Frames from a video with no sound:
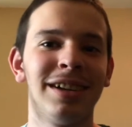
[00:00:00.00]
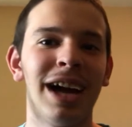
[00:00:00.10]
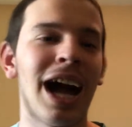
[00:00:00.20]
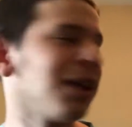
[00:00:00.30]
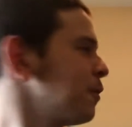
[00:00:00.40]

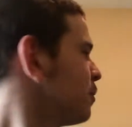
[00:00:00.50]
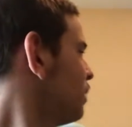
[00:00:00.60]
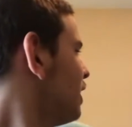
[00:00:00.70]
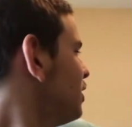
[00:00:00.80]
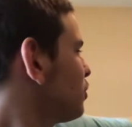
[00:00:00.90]
I
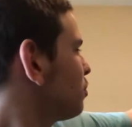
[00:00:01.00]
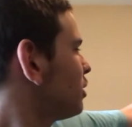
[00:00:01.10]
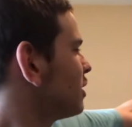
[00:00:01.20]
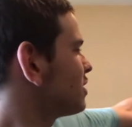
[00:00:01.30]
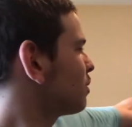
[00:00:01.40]
need to
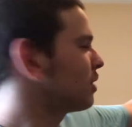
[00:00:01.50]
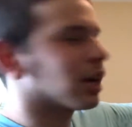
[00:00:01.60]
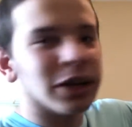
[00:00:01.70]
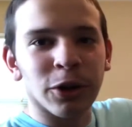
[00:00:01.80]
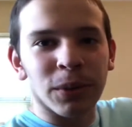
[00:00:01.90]
replace that with like
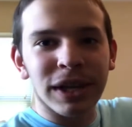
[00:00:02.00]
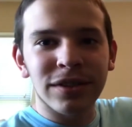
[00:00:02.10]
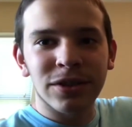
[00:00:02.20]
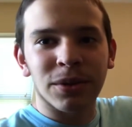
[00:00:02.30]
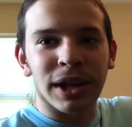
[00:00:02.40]
a green
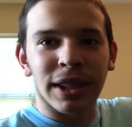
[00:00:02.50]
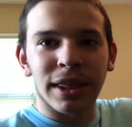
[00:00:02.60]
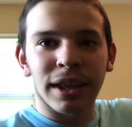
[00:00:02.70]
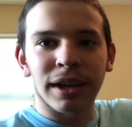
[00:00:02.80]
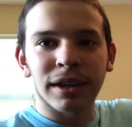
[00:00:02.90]
screen
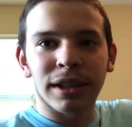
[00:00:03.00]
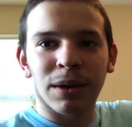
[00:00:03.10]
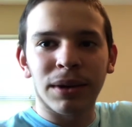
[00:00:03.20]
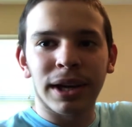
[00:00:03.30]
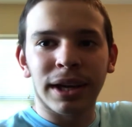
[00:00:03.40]
thing. That
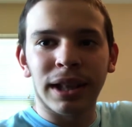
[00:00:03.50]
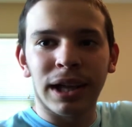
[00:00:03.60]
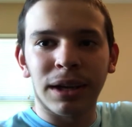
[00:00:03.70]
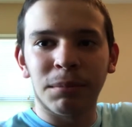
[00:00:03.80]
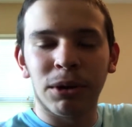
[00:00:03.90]
way I can like
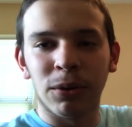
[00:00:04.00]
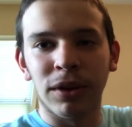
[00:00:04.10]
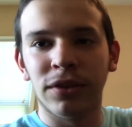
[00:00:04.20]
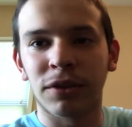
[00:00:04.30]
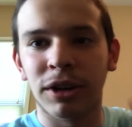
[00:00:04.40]
put a green
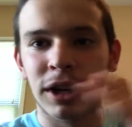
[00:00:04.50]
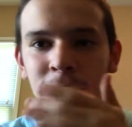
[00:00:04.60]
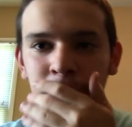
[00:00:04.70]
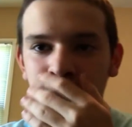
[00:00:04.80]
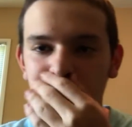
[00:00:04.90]
screen in it.
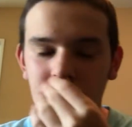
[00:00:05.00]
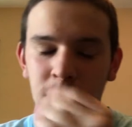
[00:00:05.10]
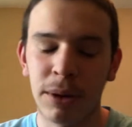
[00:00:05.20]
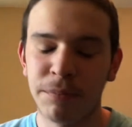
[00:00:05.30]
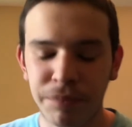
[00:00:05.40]

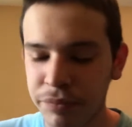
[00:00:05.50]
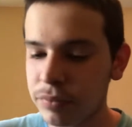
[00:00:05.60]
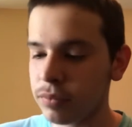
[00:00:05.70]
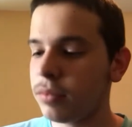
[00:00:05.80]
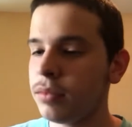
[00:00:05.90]
Anyway,
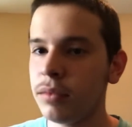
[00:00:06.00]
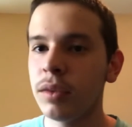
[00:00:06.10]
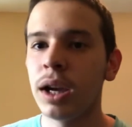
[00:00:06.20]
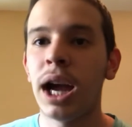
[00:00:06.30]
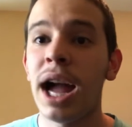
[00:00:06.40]

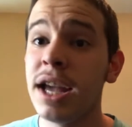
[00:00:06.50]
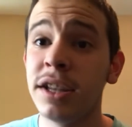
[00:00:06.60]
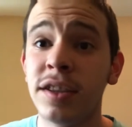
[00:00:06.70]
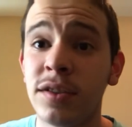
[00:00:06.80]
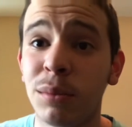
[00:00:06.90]
I edit
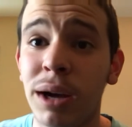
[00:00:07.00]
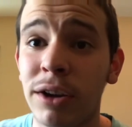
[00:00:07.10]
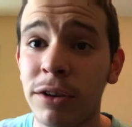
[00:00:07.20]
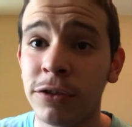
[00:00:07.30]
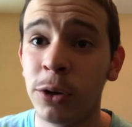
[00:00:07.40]
these on my
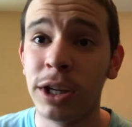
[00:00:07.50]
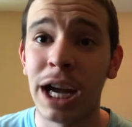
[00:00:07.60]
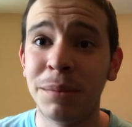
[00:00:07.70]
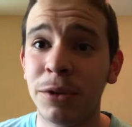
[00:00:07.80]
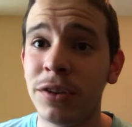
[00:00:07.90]
phone in
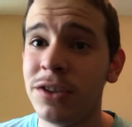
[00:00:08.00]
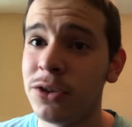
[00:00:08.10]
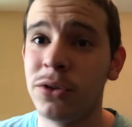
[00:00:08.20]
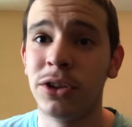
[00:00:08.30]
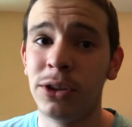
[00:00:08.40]
iMovie, so
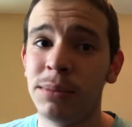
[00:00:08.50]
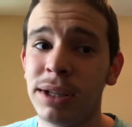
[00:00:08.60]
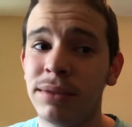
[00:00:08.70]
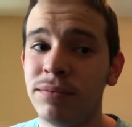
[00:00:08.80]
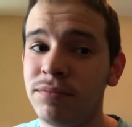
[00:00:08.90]
there's a little bit
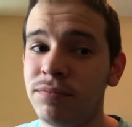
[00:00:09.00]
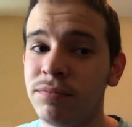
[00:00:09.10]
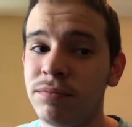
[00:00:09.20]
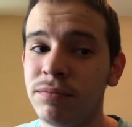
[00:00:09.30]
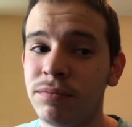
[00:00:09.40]

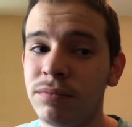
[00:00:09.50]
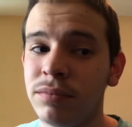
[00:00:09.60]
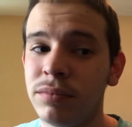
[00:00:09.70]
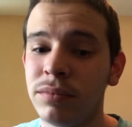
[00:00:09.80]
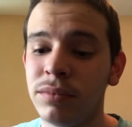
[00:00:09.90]

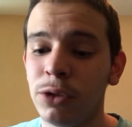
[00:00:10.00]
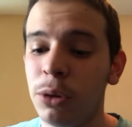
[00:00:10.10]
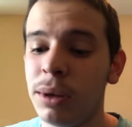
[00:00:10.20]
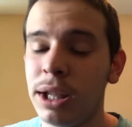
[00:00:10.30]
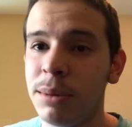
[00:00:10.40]

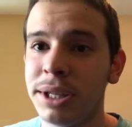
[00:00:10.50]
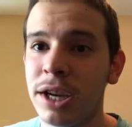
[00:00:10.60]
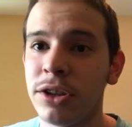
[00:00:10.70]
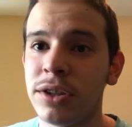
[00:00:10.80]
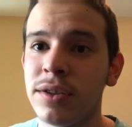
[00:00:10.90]
of
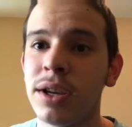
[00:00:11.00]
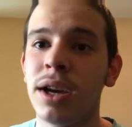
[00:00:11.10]
limitations.